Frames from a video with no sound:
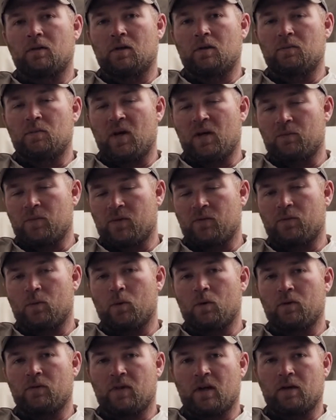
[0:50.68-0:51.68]
It made me
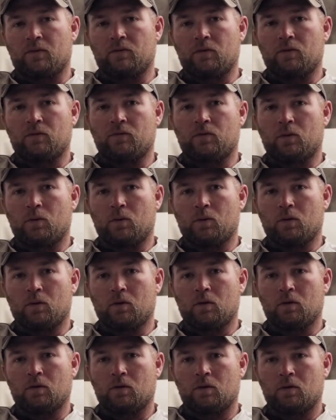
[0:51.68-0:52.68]
more thankful for
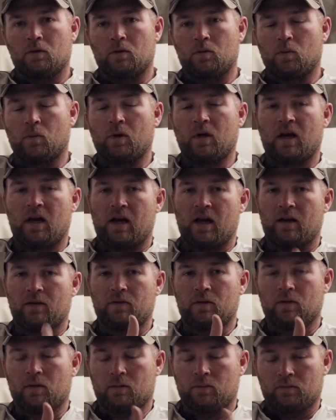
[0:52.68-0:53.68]
what I have
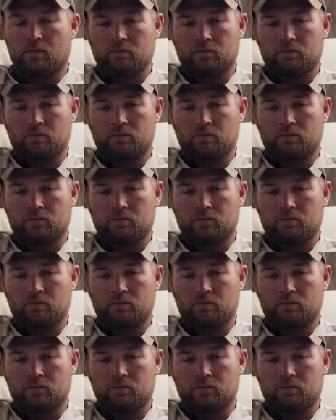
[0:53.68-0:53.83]
at home.